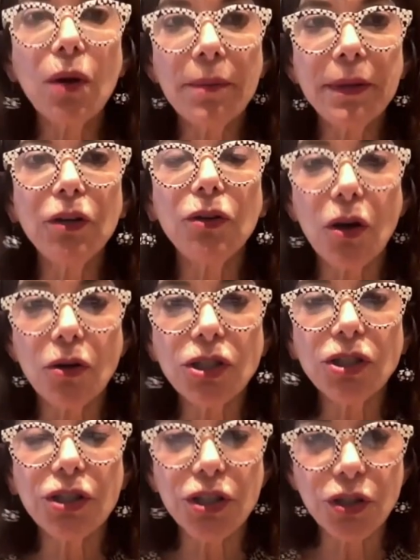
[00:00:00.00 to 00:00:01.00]
woman who goes
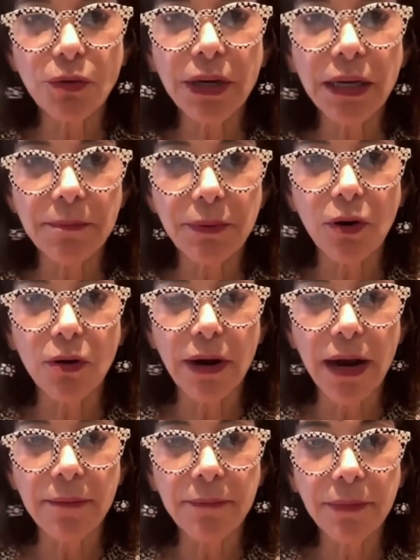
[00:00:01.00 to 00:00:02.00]
to the screening
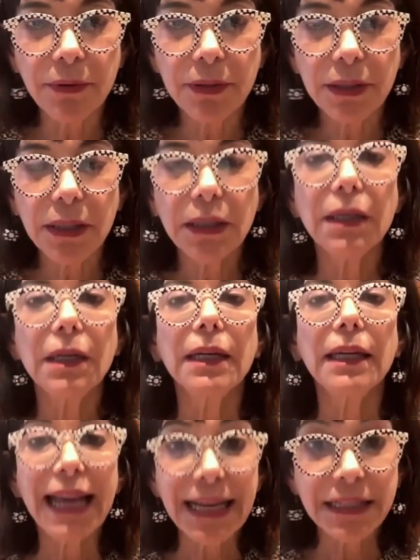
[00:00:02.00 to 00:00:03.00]
program
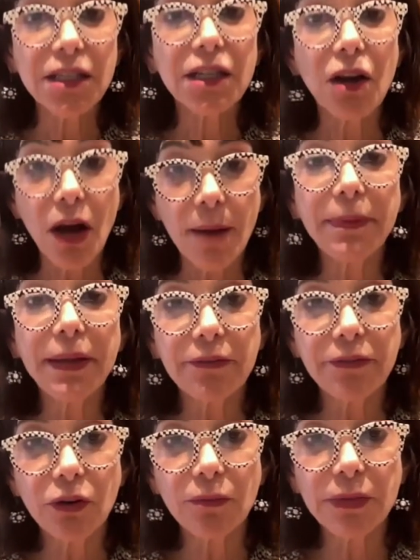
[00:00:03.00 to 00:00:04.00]
gets a copy
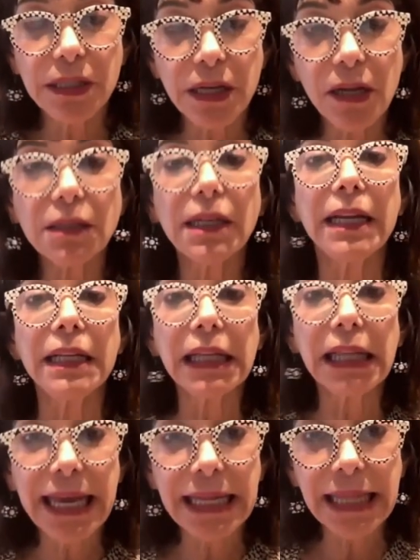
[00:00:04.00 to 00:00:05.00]
of her result in
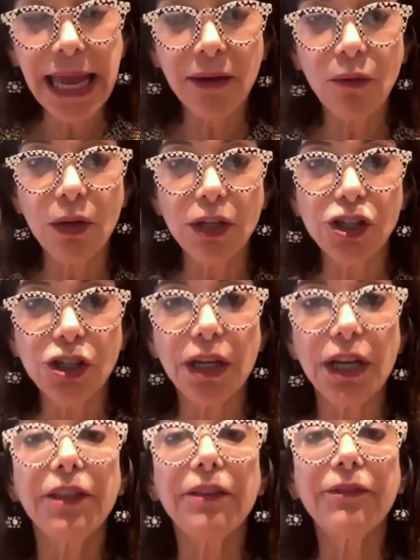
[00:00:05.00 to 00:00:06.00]
lay language.
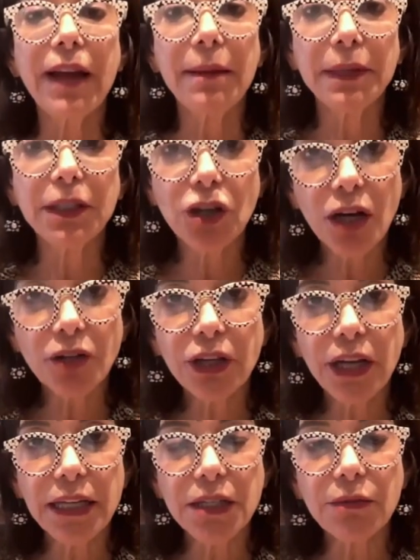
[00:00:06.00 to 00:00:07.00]
The family doctor
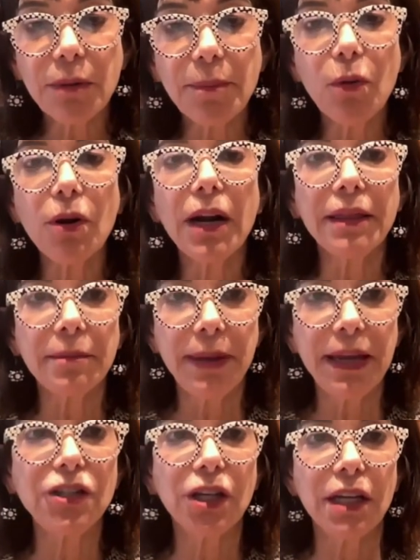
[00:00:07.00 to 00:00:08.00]
gets a report and the
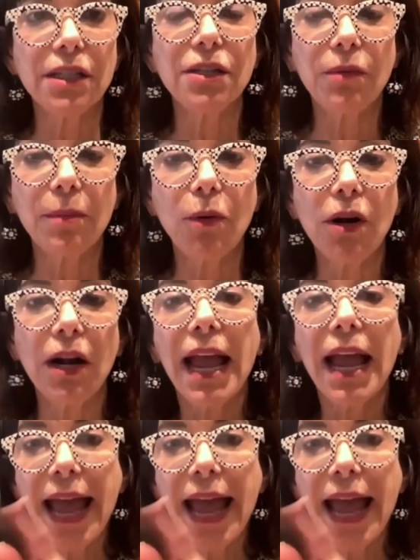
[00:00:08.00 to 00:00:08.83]
patient gets a report.